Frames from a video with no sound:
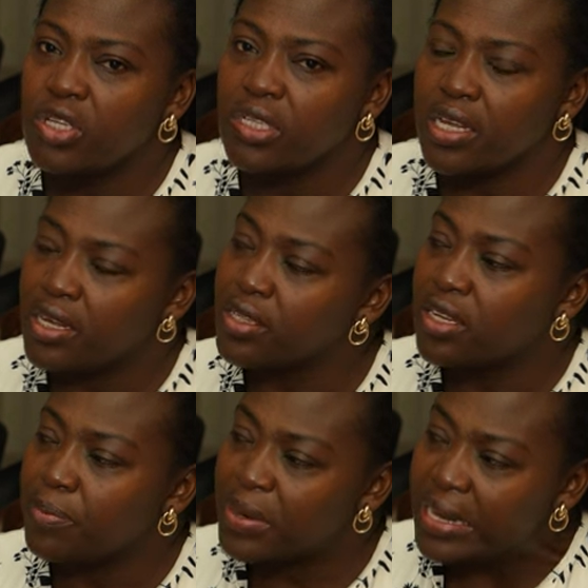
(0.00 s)
New Zealand
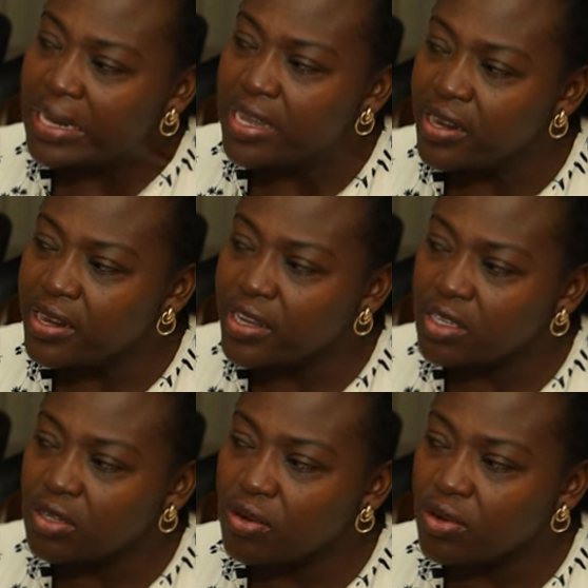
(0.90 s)
is a bit
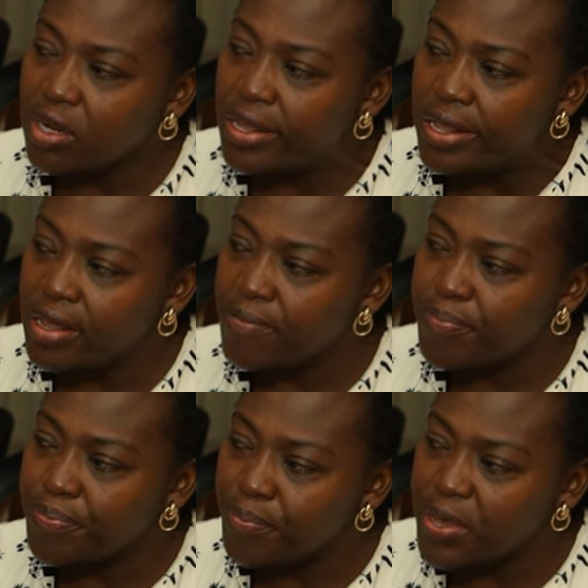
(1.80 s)
lenient on the
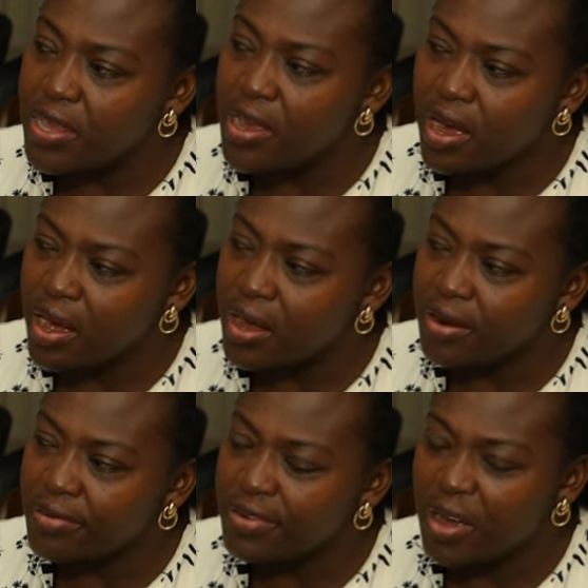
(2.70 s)

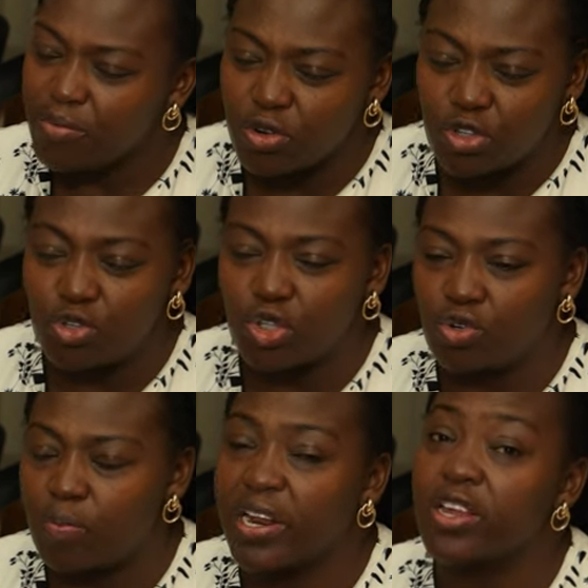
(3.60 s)
PR. I'm not too
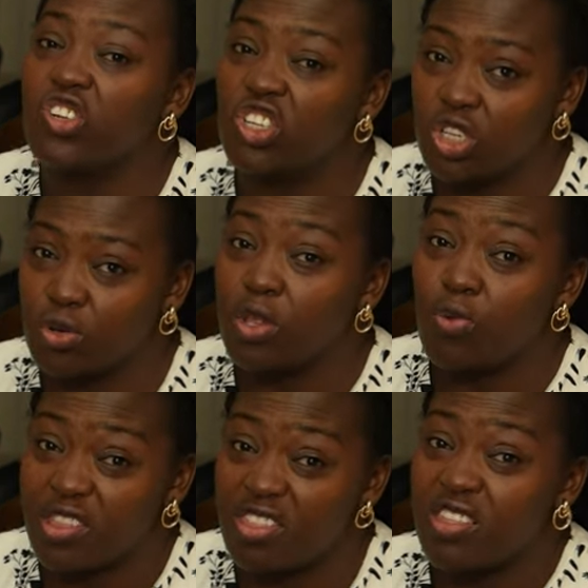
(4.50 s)
sure, but I just know the
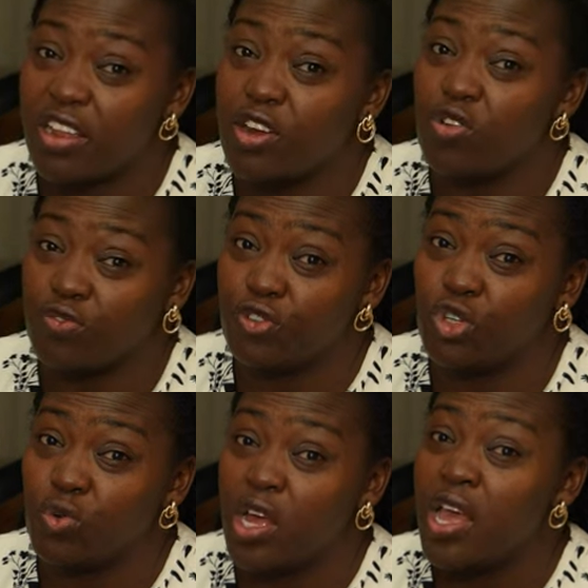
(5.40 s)
one thing that I know for
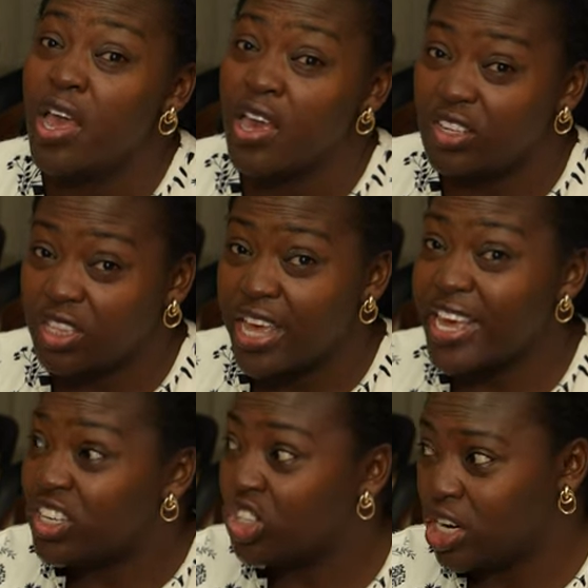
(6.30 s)
sure is the
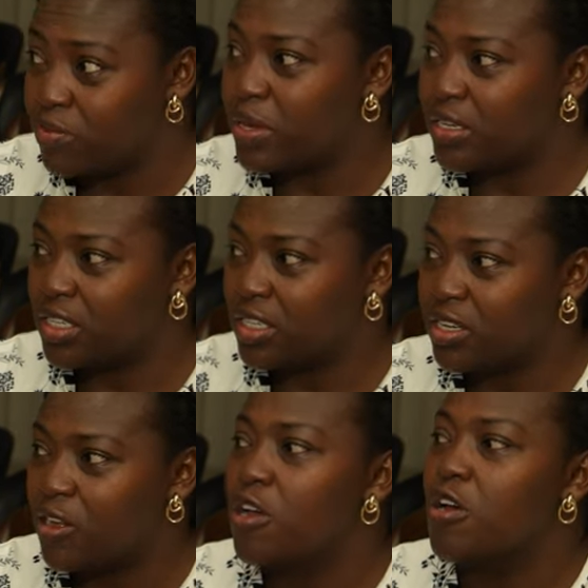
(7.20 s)
age limit.
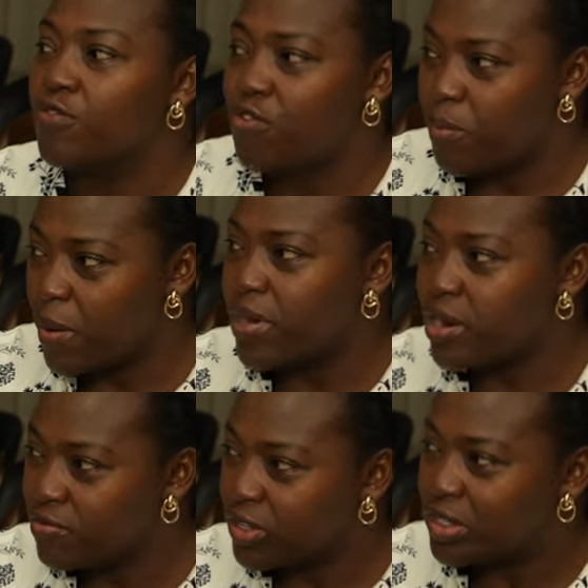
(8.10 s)
Mm-hmm. For
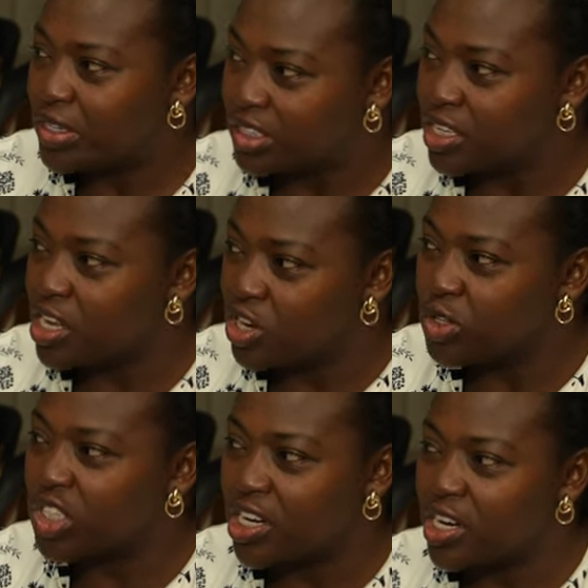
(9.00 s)
permanent residency in
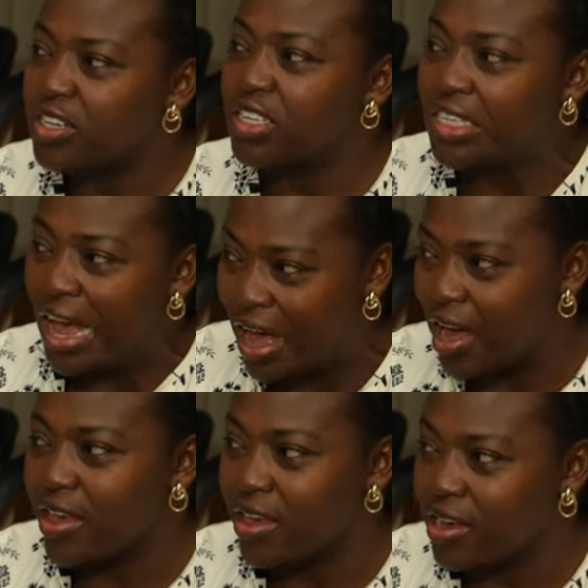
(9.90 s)
New Zealand is
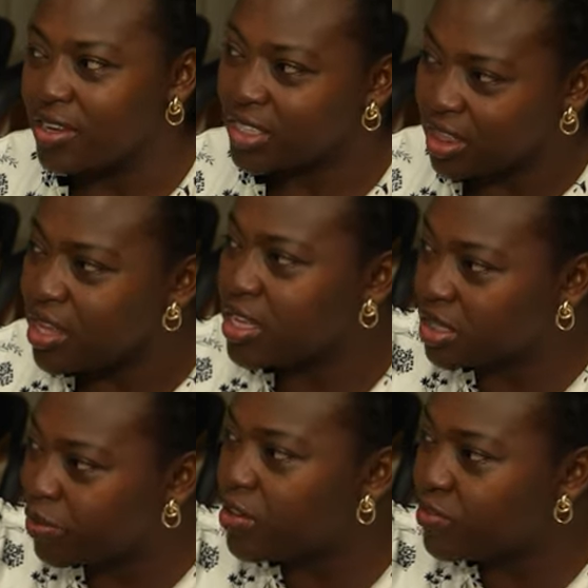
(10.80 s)
higher. I think
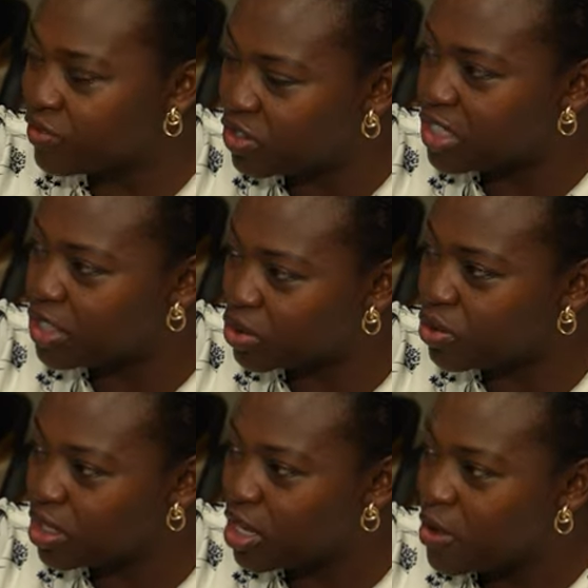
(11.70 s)
it's about 50 years
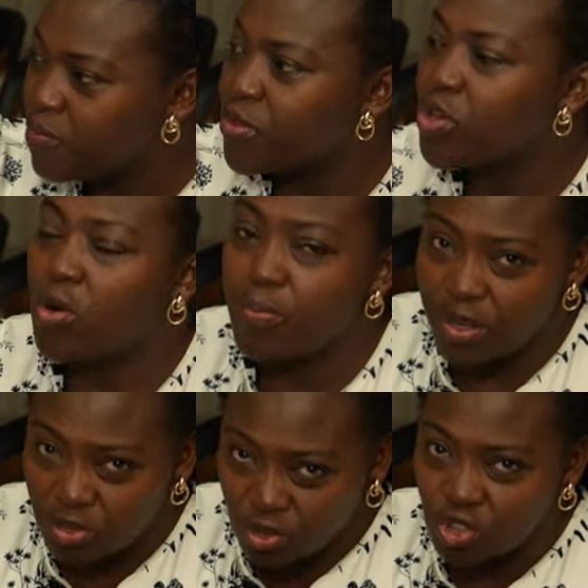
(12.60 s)
old
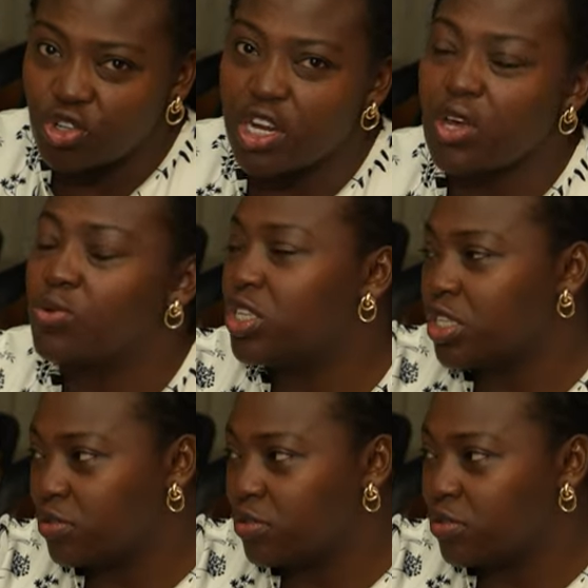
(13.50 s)
compared to Australia, which